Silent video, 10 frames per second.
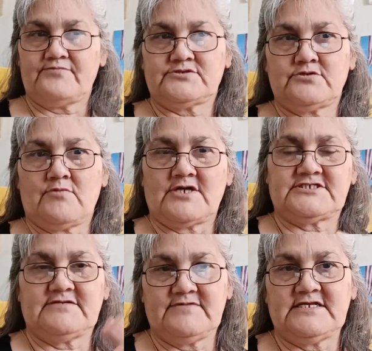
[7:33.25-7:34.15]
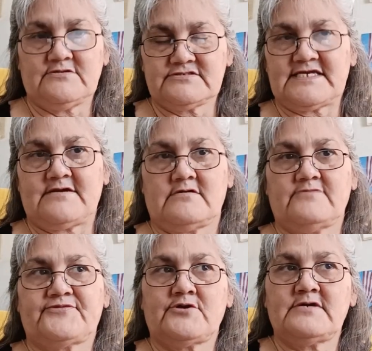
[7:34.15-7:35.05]
to watching videos that are
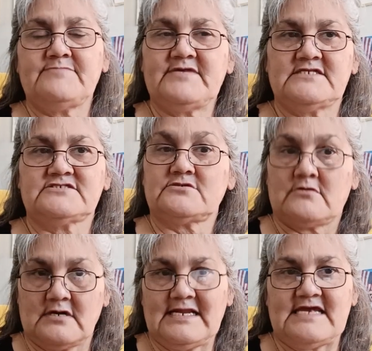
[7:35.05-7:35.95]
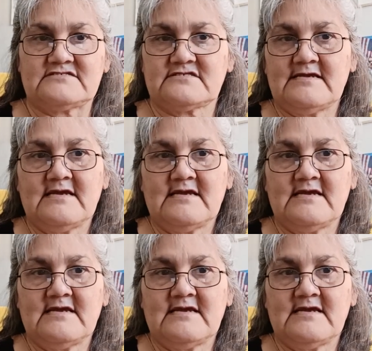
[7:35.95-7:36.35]
30 minutes or less,